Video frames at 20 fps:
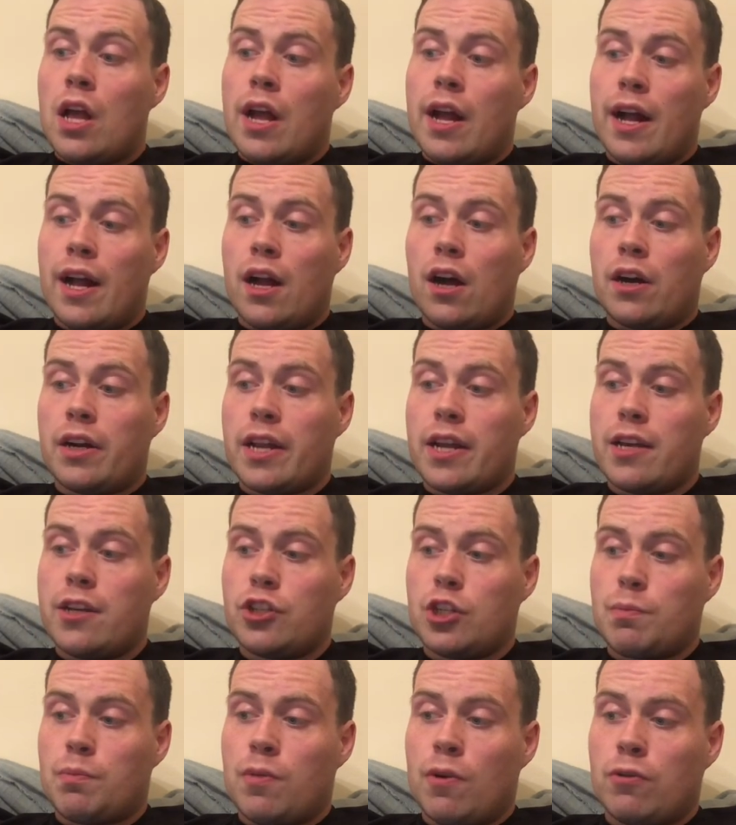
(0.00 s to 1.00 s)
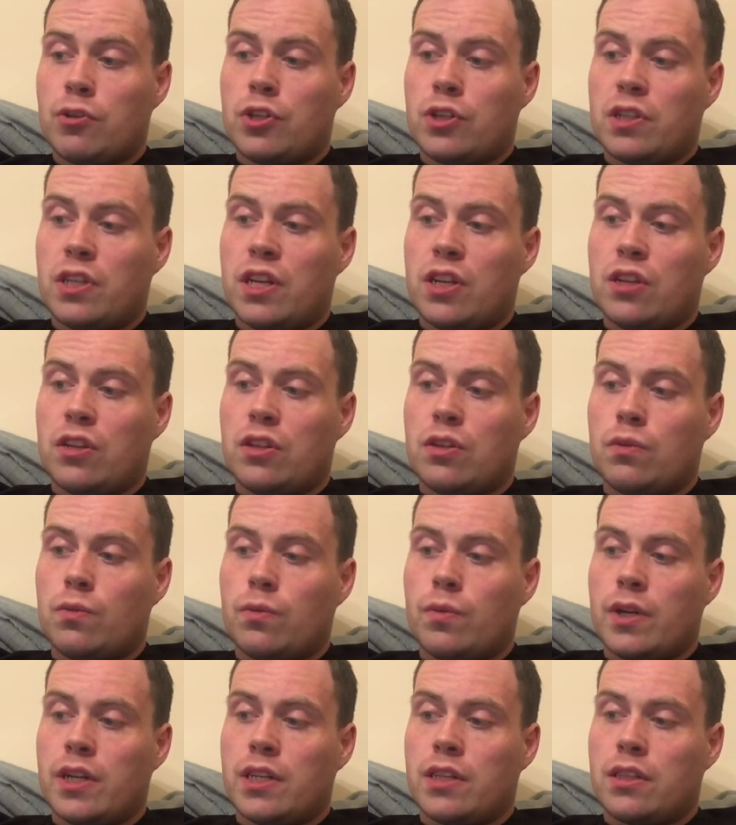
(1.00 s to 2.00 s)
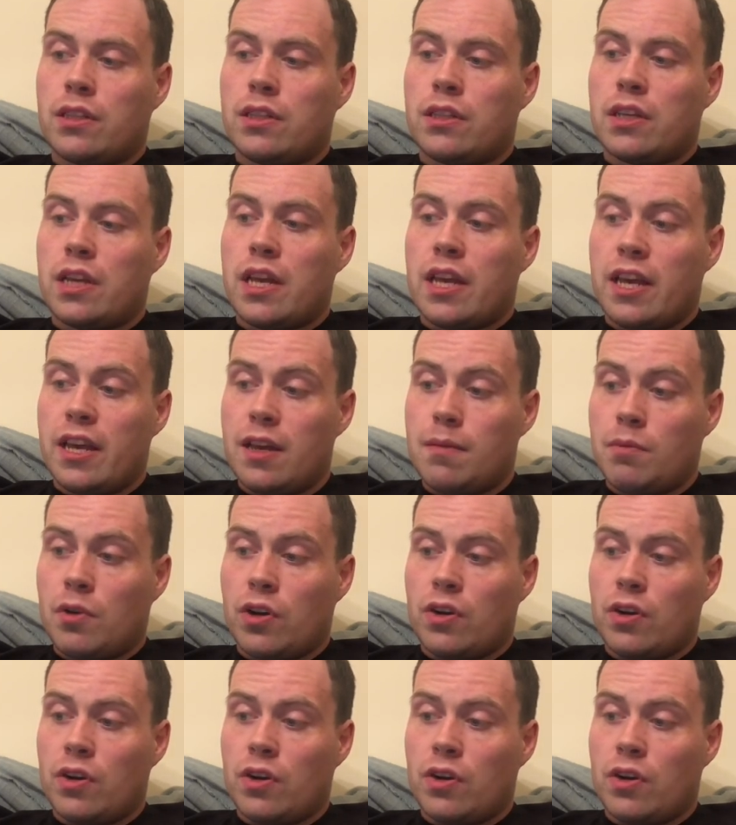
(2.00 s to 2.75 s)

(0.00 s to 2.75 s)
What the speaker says: On AJ's promotional deal with him,